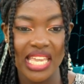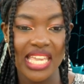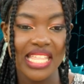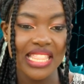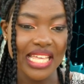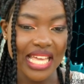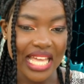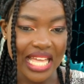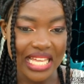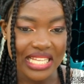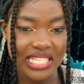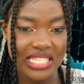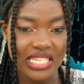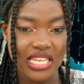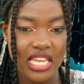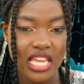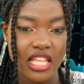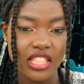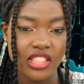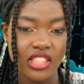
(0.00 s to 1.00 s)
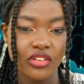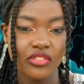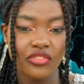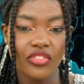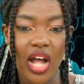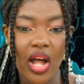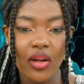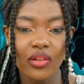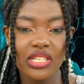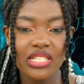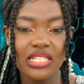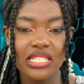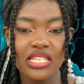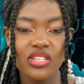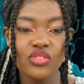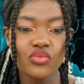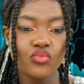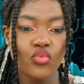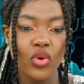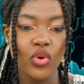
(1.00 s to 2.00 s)
In the end, the violence
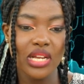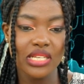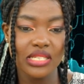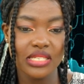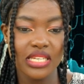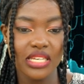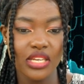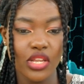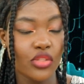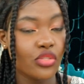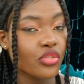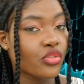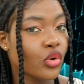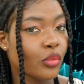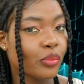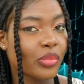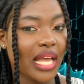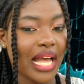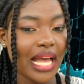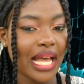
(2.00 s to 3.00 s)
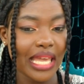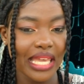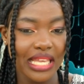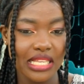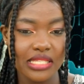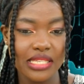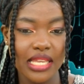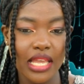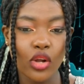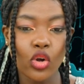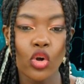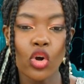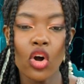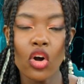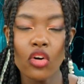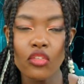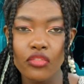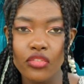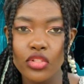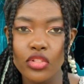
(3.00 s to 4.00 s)
in Western Ethiopia is a
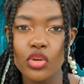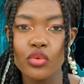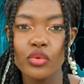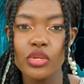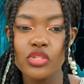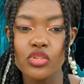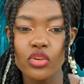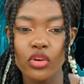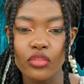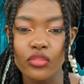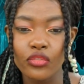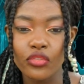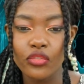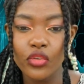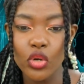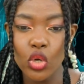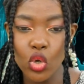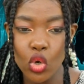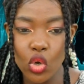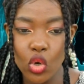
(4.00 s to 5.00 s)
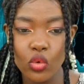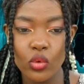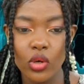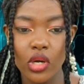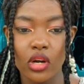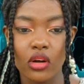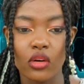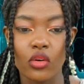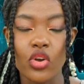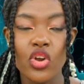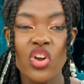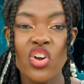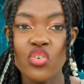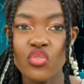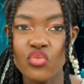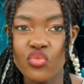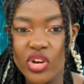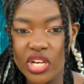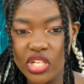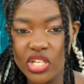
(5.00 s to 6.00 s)
confluence of local,
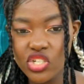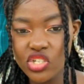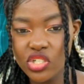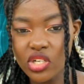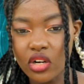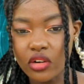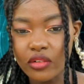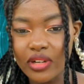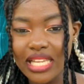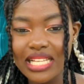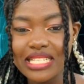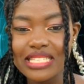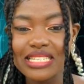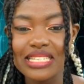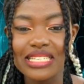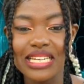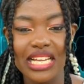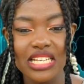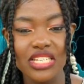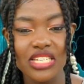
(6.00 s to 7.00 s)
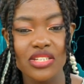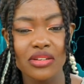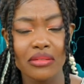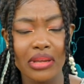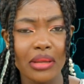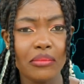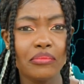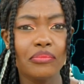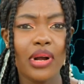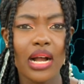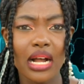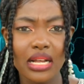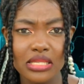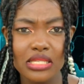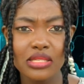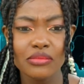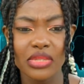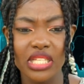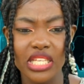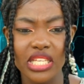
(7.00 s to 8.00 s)
regional, international, and
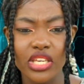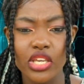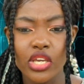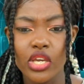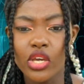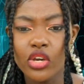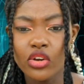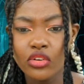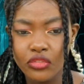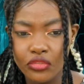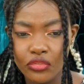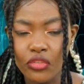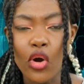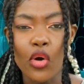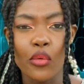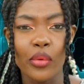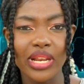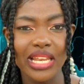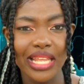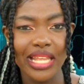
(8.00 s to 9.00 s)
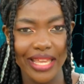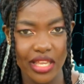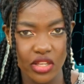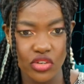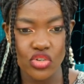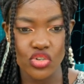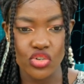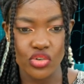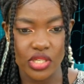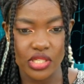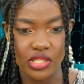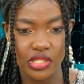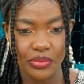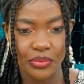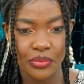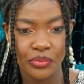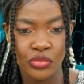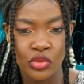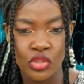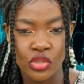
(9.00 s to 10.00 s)
possibly foreign
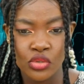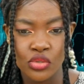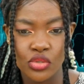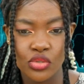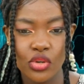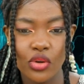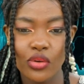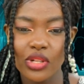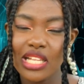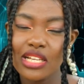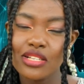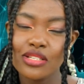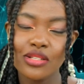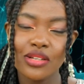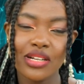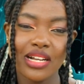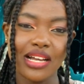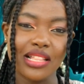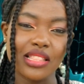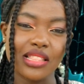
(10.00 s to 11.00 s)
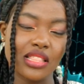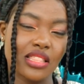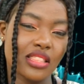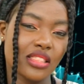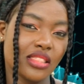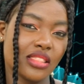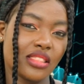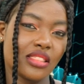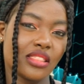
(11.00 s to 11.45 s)
interest. So let's look at